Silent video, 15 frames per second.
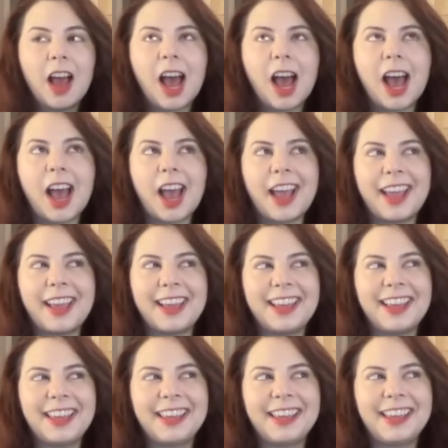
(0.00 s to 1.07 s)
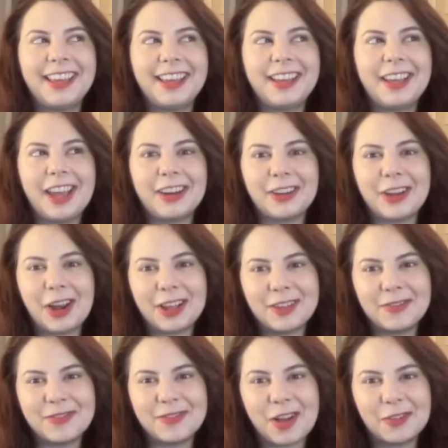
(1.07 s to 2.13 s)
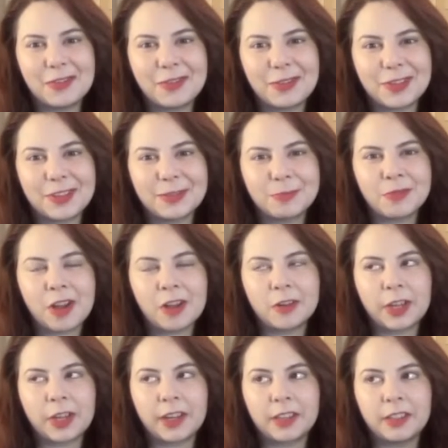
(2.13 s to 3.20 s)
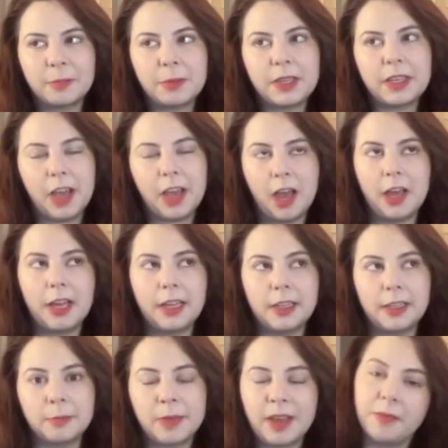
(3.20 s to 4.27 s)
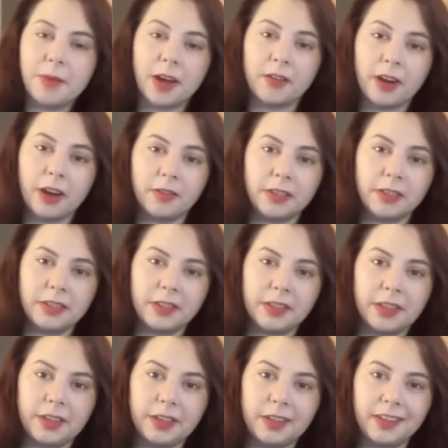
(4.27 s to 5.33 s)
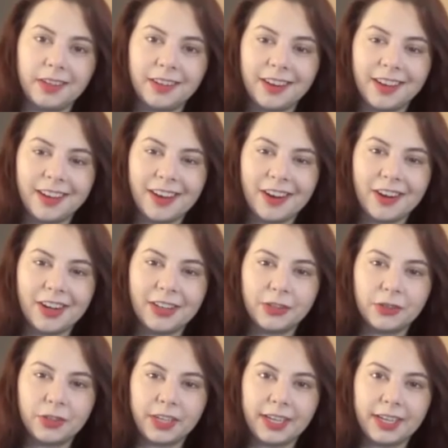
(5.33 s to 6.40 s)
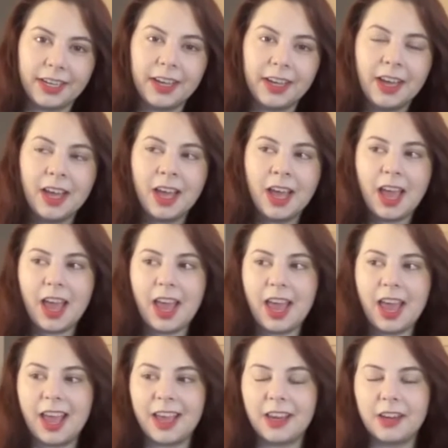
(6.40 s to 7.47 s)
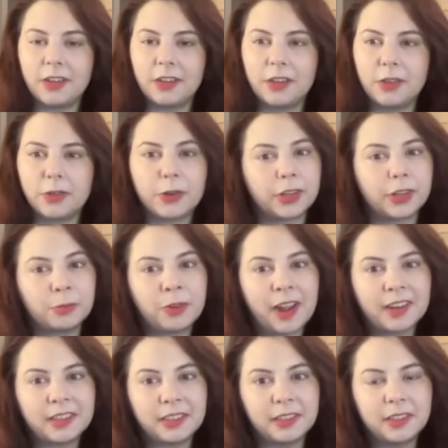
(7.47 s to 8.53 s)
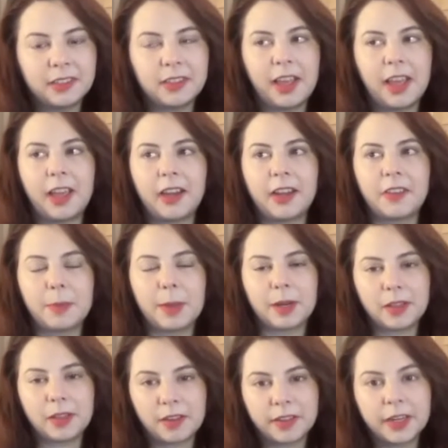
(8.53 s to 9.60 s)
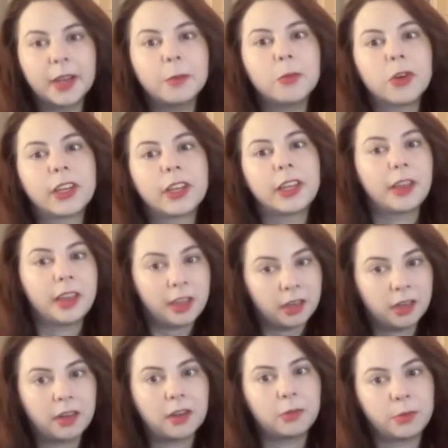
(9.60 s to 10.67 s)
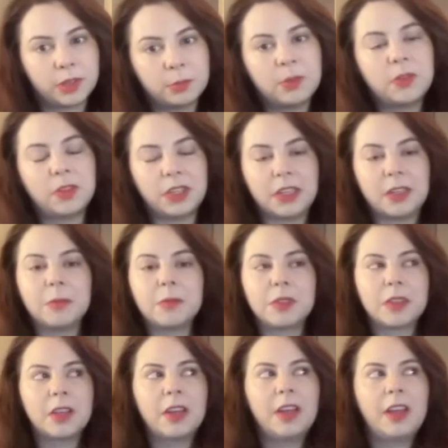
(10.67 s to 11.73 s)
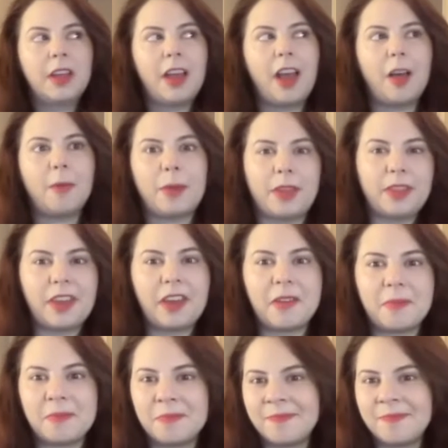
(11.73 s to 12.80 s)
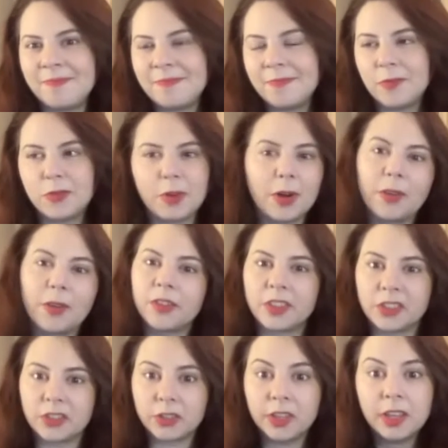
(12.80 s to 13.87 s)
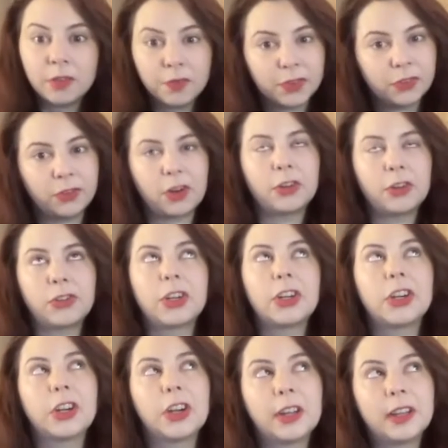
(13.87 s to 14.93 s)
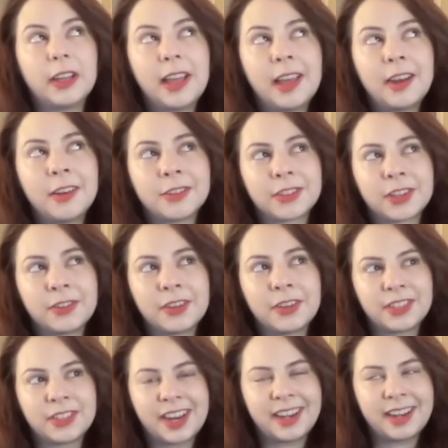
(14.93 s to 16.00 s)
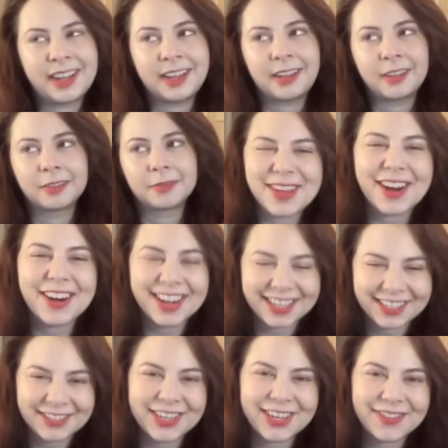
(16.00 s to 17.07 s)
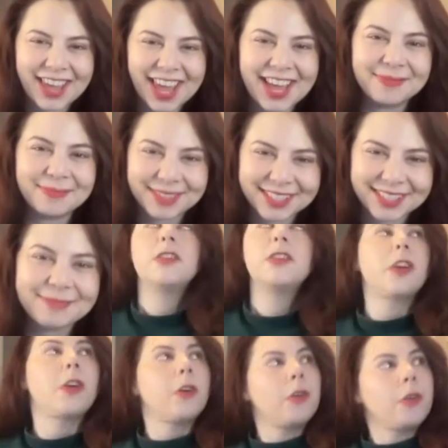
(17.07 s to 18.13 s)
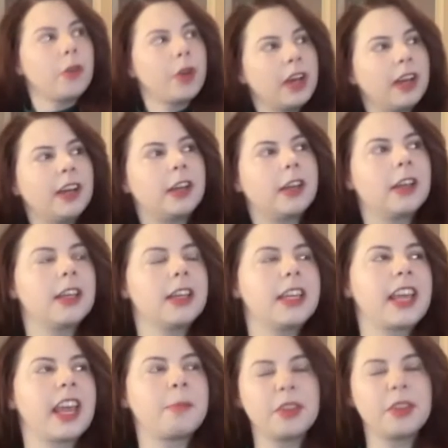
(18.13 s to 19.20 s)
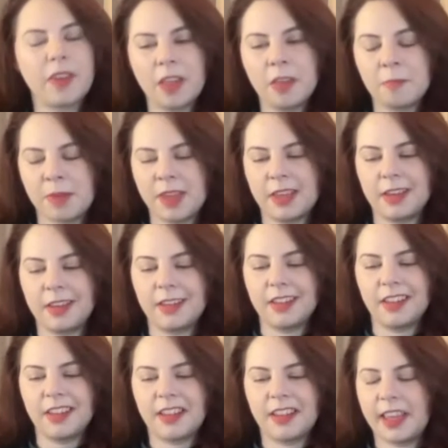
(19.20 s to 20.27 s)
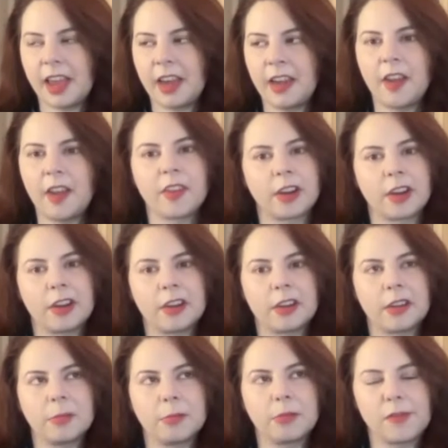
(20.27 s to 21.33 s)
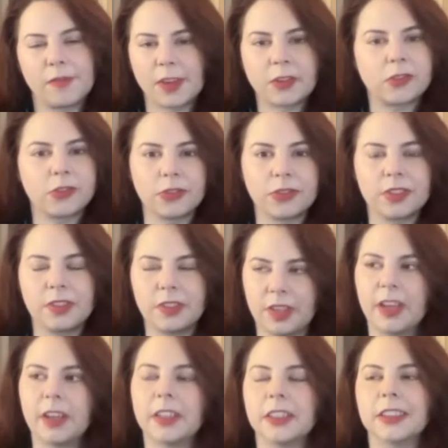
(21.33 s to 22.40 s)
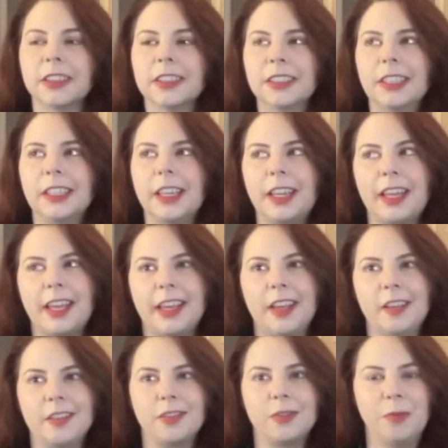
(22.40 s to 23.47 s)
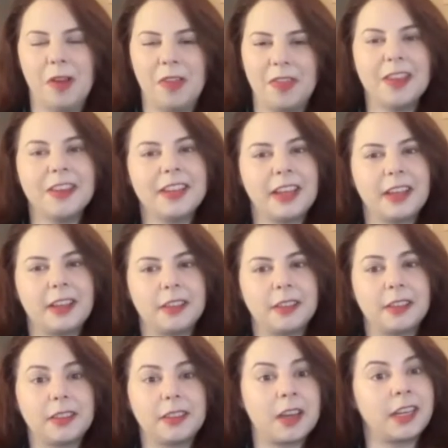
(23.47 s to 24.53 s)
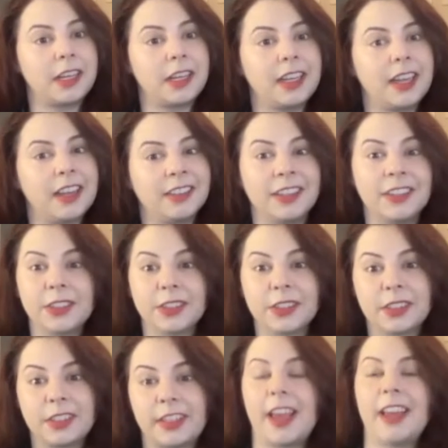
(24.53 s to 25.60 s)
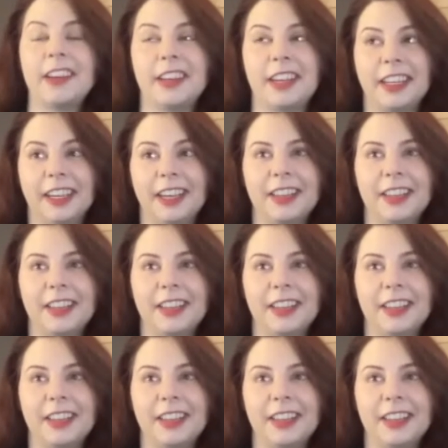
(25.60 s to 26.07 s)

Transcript: I kind of got involved with this project because my background is in art history and curatorial practice, and I spent a lot of time working in and with museums, helping them grow their digital infrastructure and also understanding the art history of games. So game development, like any other professional skill, is one that takes study and understanding.